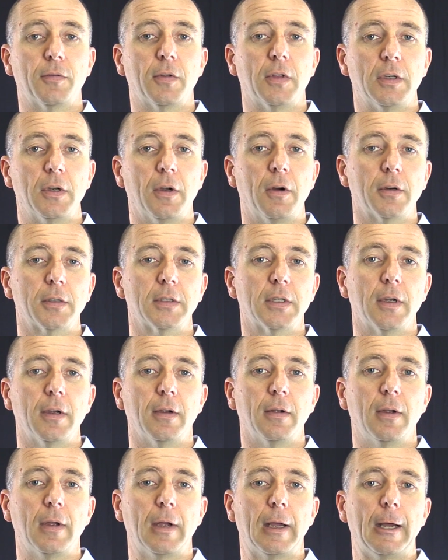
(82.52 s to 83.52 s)
for the doctor.
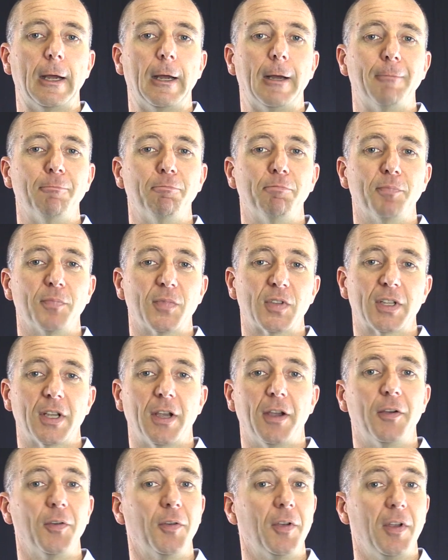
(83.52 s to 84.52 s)

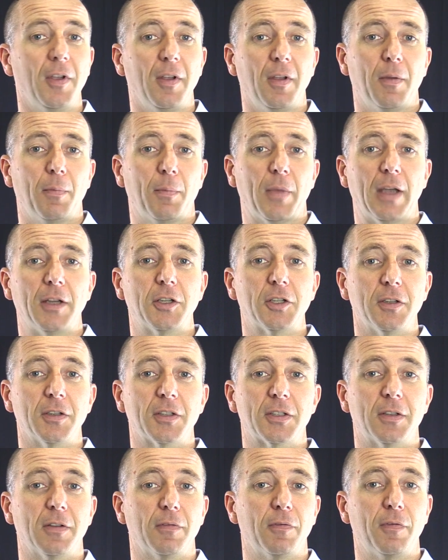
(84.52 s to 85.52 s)
So
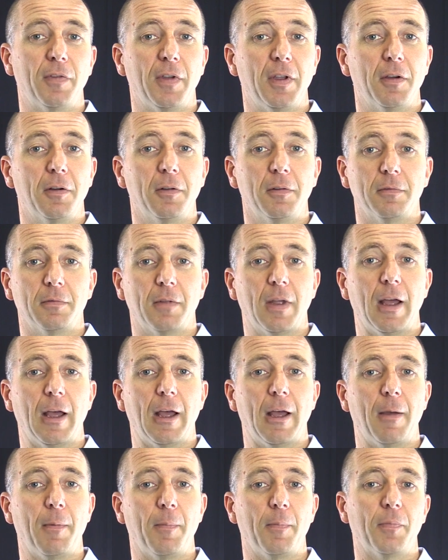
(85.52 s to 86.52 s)
patients that feel
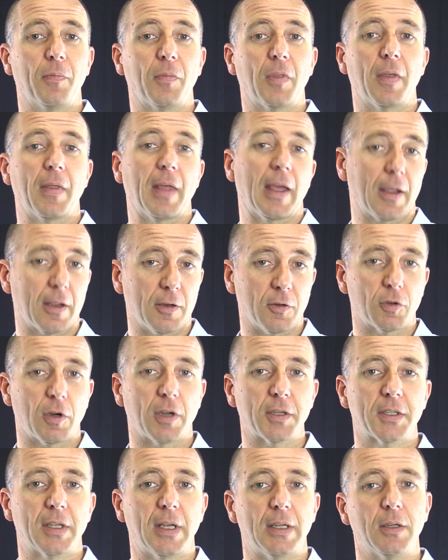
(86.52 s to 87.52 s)
that they can
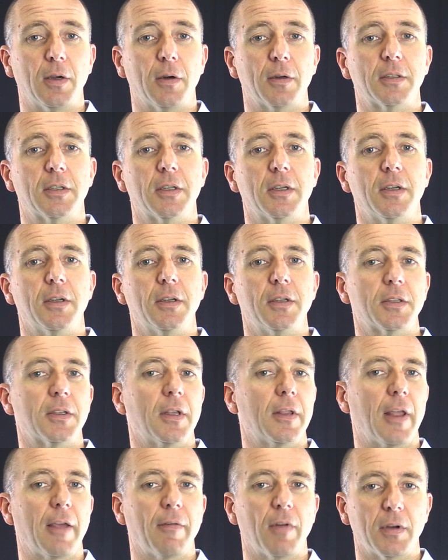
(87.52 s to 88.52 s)
trust their doctors,
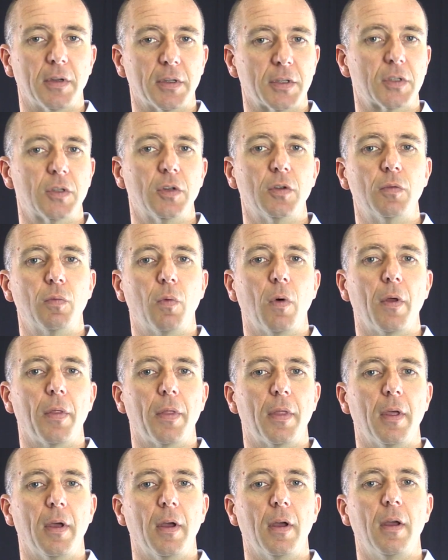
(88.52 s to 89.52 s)
that they've understood what
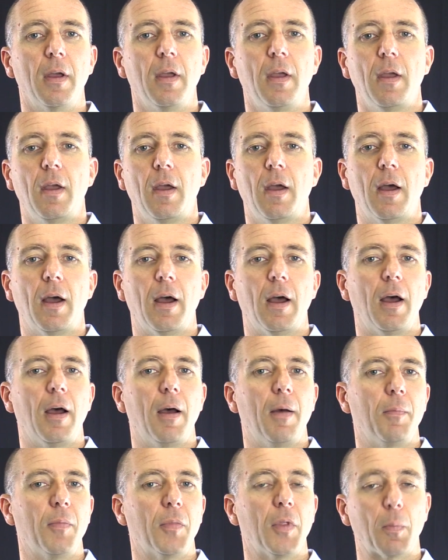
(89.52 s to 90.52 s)
the
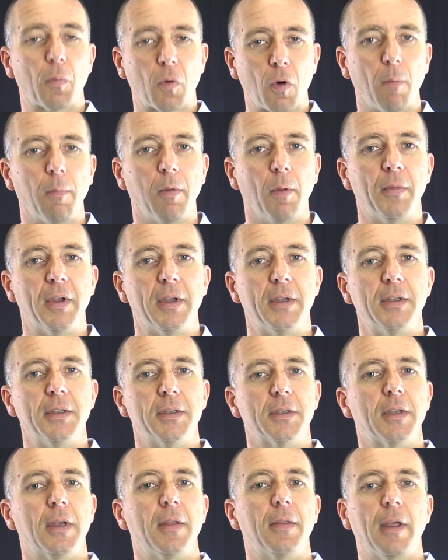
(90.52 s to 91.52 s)
problem
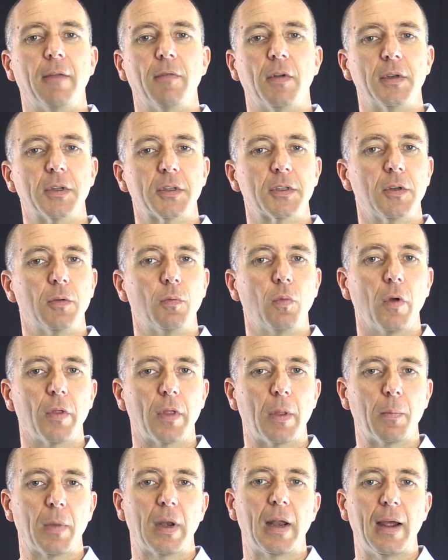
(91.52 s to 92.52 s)
is, and they've understood
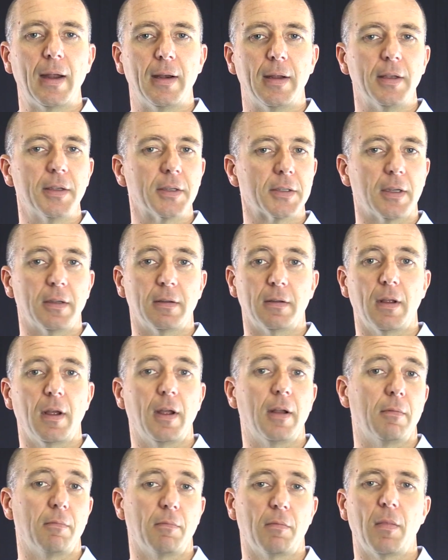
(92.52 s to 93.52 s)
what the plan is,
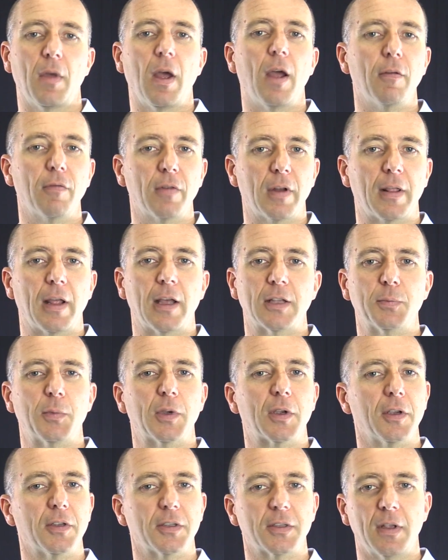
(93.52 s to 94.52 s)
and hopefully that's
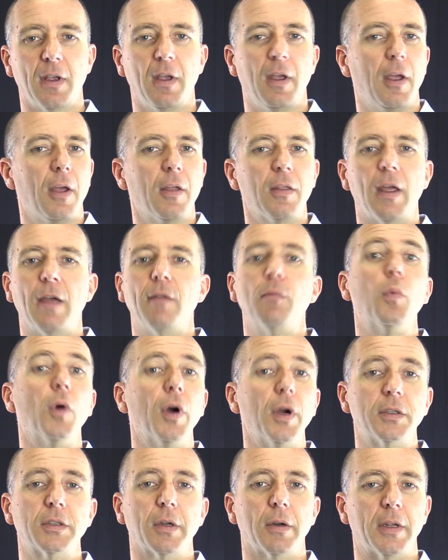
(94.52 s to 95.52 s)
because they've
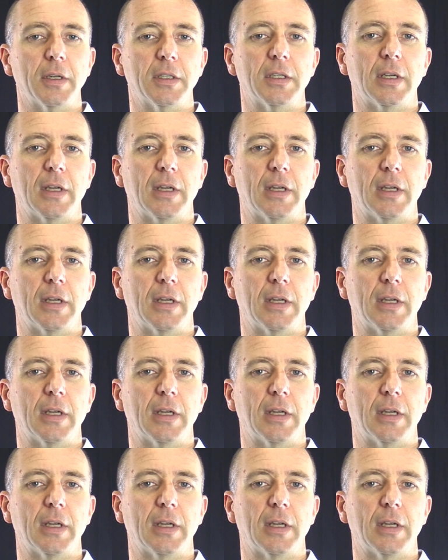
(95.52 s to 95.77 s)
worked on it